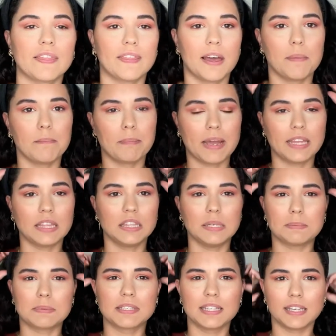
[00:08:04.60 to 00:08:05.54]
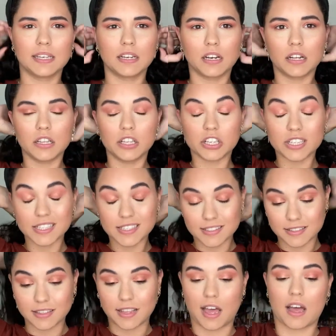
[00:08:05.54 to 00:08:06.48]
that my lipstick color
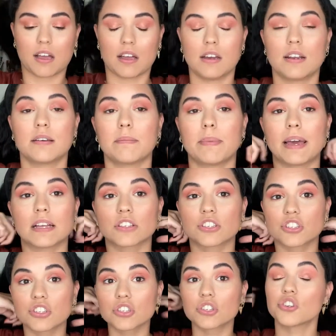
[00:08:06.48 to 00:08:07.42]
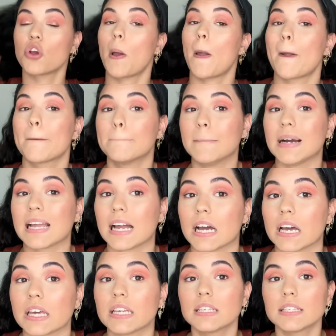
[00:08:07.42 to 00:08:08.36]
is not gonna match my
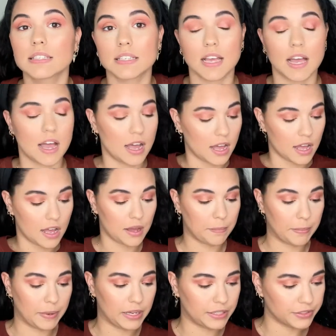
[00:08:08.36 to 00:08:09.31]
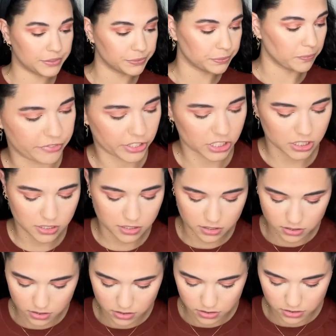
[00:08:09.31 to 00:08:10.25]
eyes.
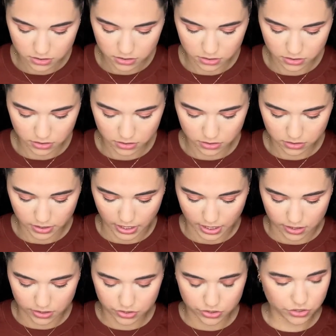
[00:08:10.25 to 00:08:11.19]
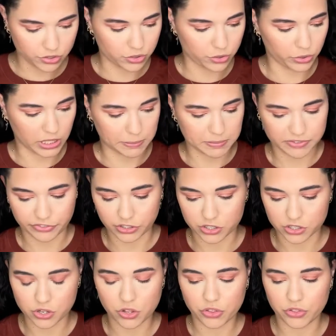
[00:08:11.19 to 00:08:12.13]
First, yeah, let's just do lips
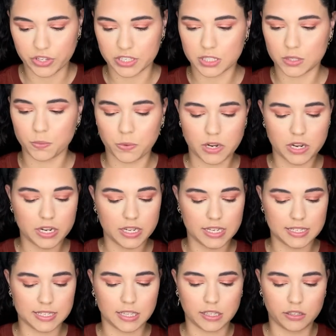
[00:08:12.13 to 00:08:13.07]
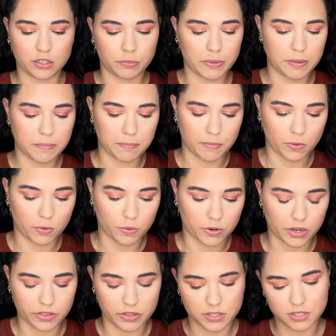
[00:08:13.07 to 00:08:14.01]
first. So this one is a little bit
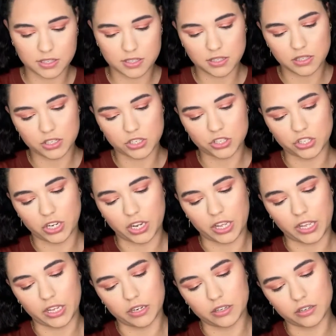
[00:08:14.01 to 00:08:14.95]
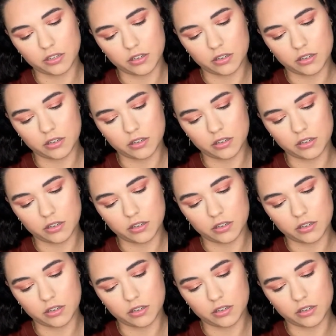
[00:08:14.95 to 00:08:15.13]
more, this is in the shade